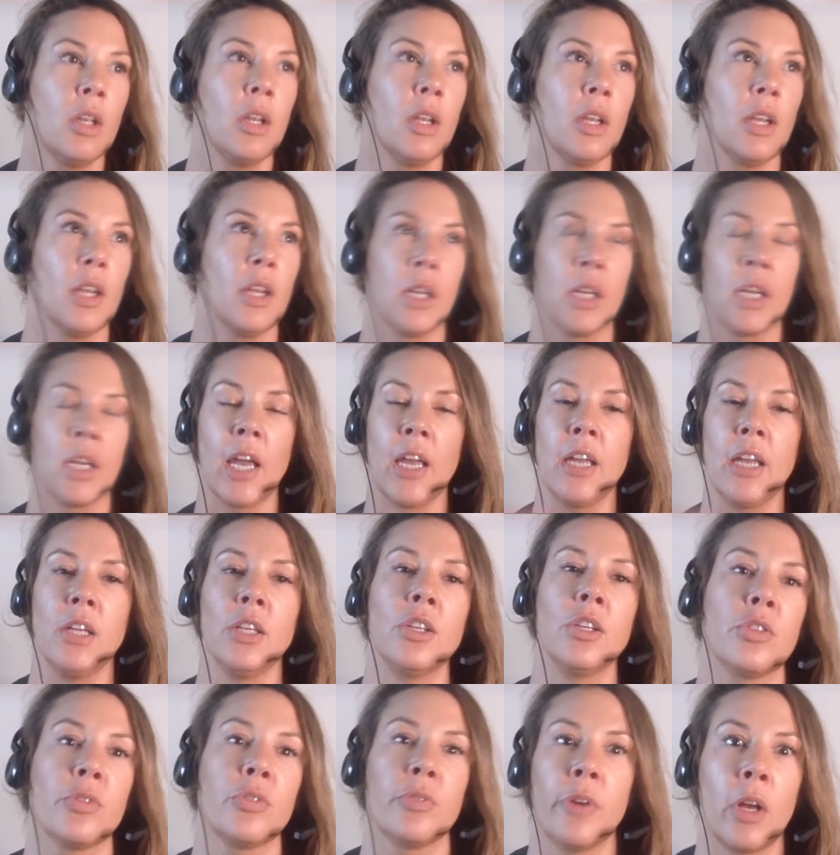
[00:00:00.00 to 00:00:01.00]

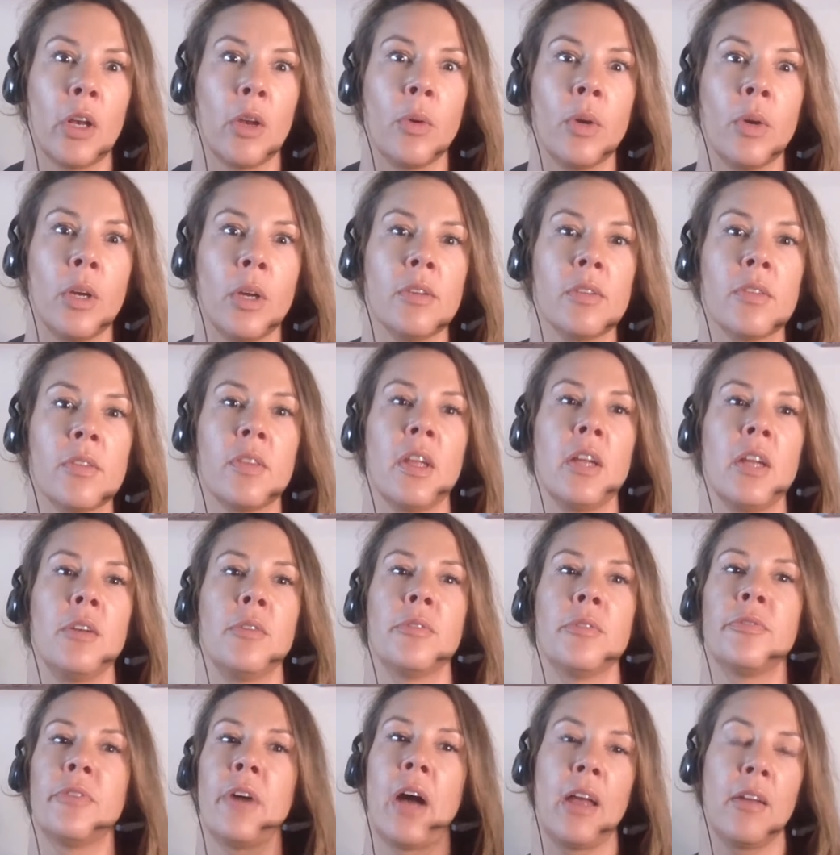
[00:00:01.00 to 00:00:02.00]
engaged followers than
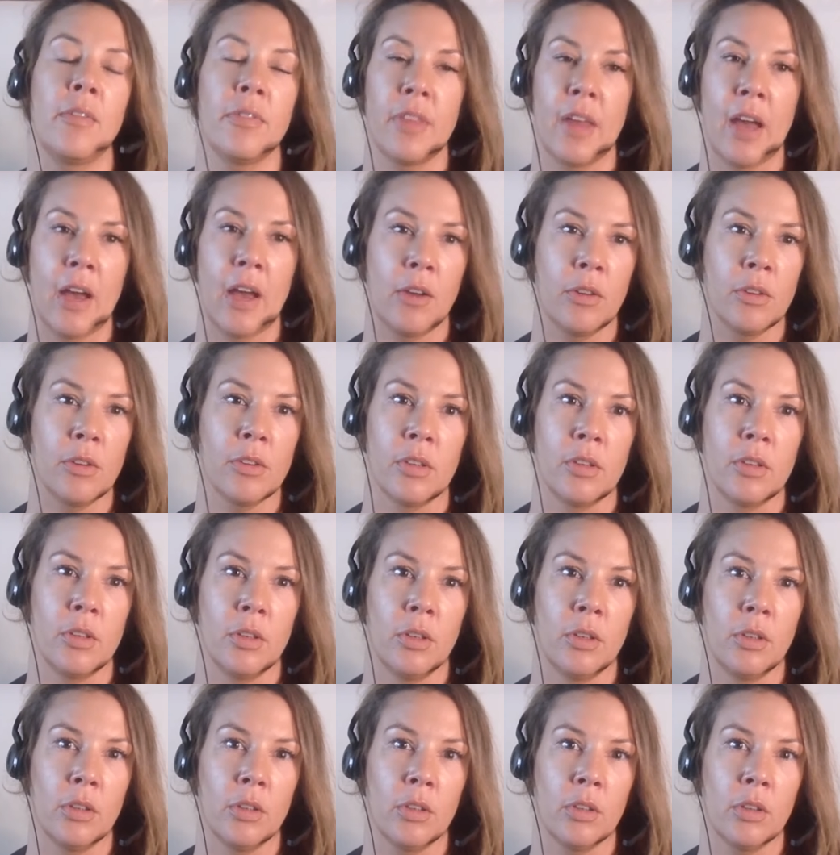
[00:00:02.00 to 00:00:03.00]

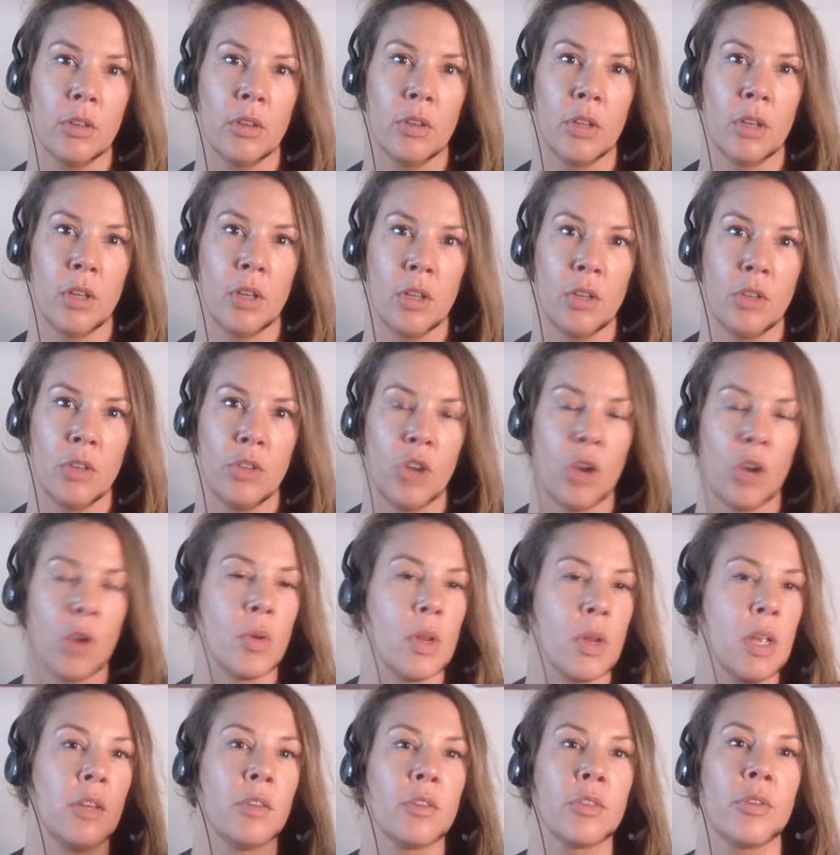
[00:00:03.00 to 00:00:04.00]
5,000 that don't
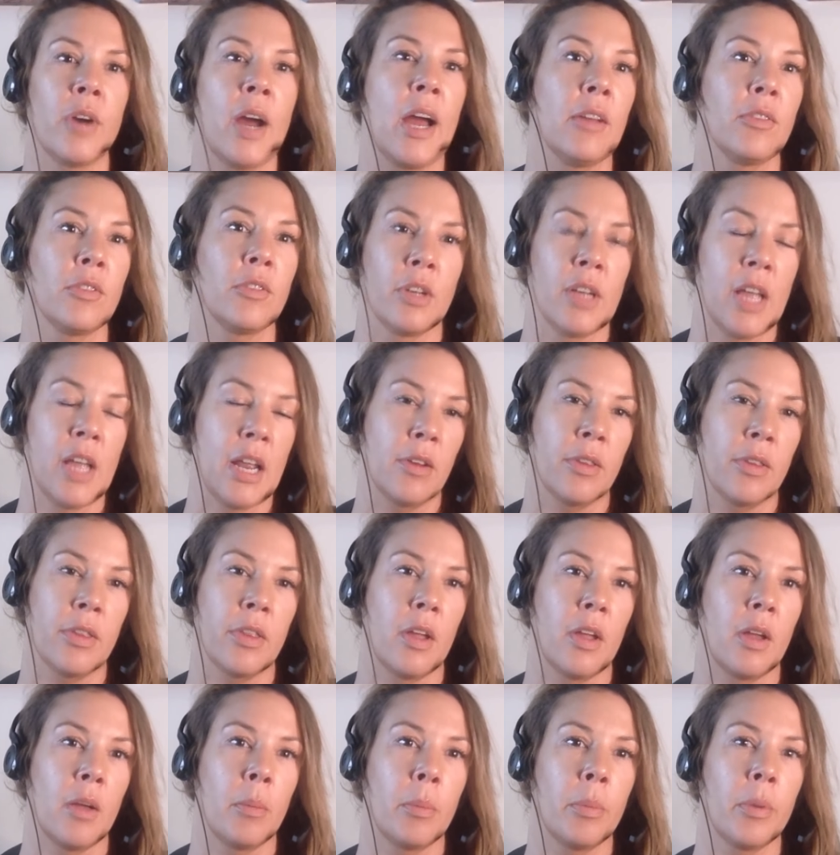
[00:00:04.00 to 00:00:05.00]
interact on
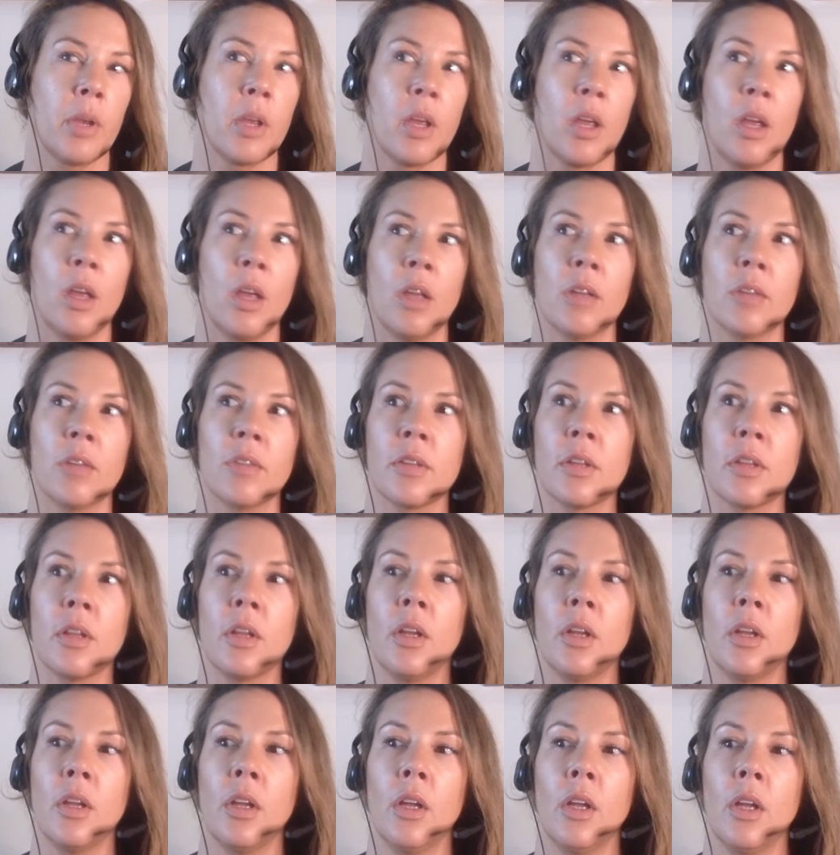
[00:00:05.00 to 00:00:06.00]
anything because,
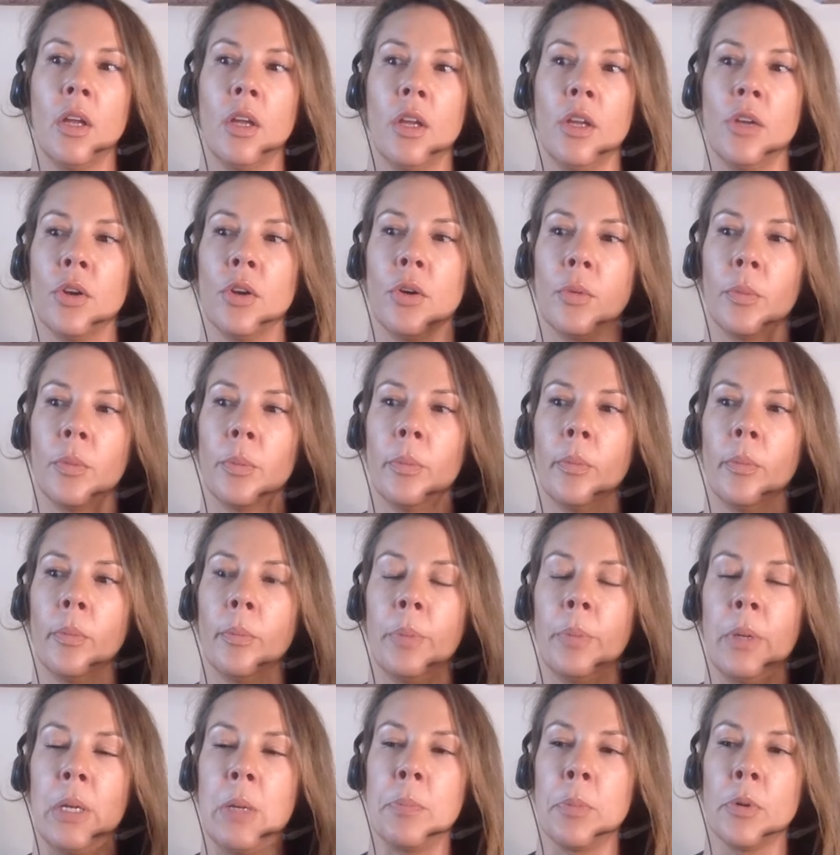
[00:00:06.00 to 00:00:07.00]
you know,
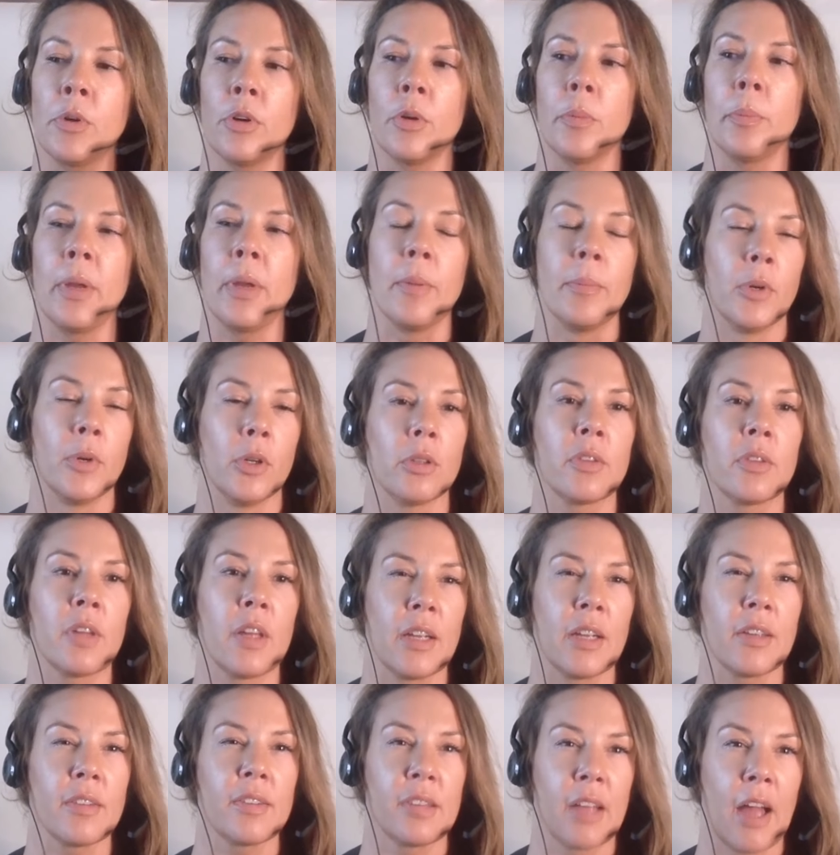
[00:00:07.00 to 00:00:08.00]
people are a bit more
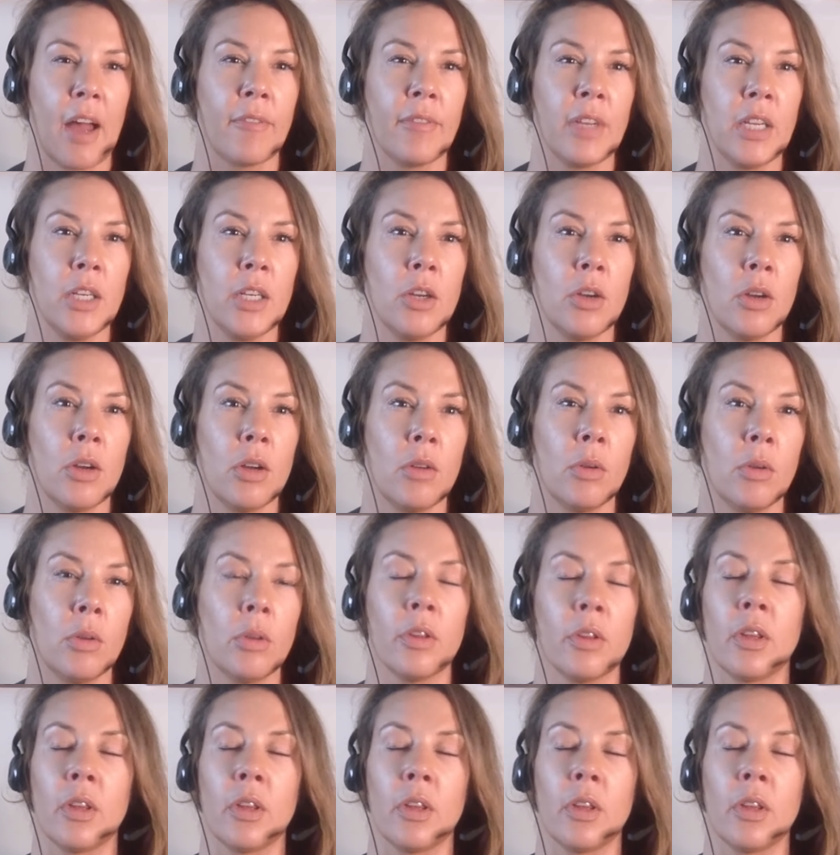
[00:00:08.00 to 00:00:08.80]
tech savvy now.